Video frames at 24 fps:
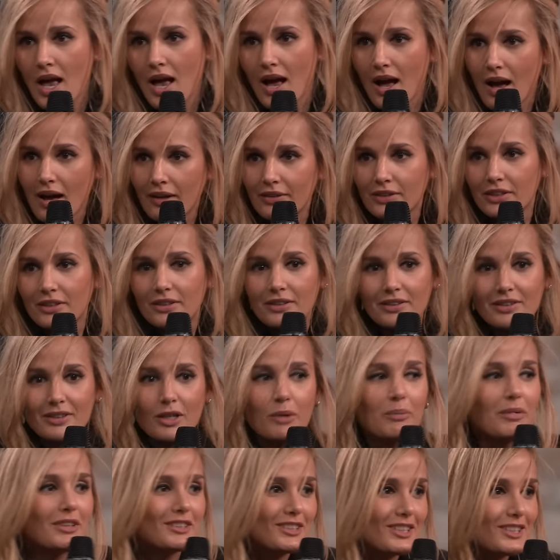and then, no,
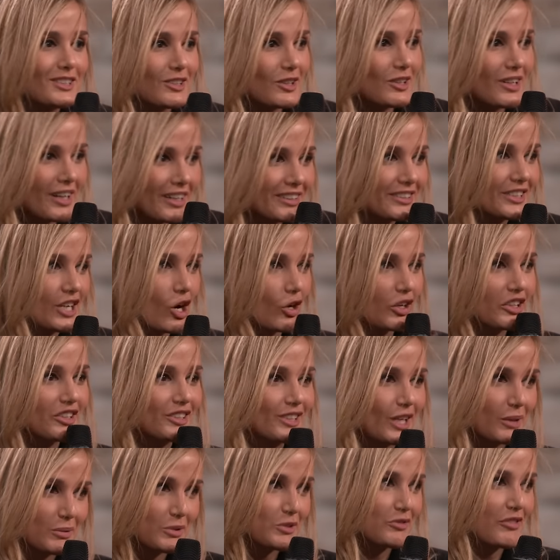but these are like the
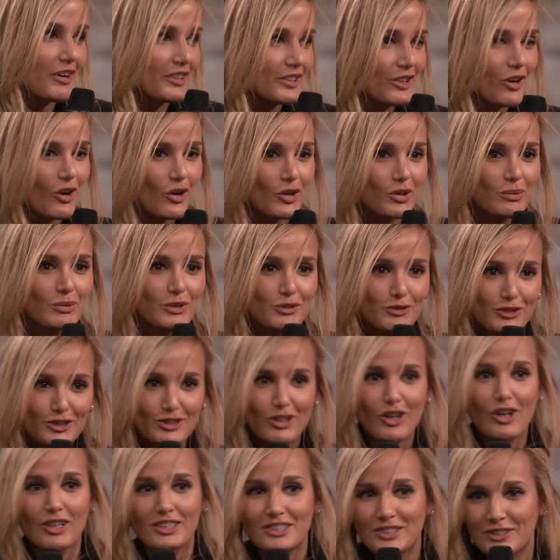archetypes you find in horror movies a
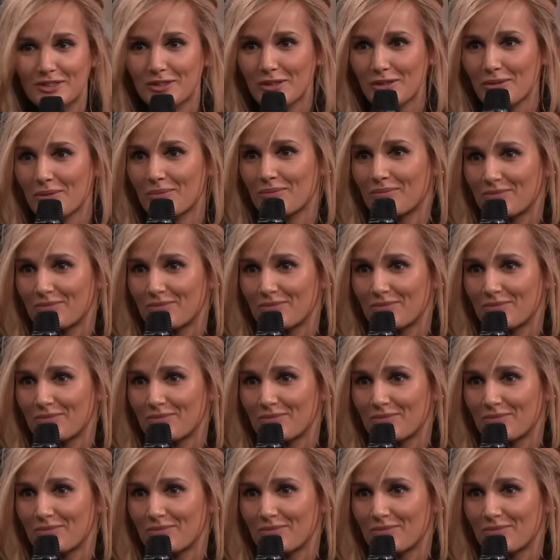lot, you know.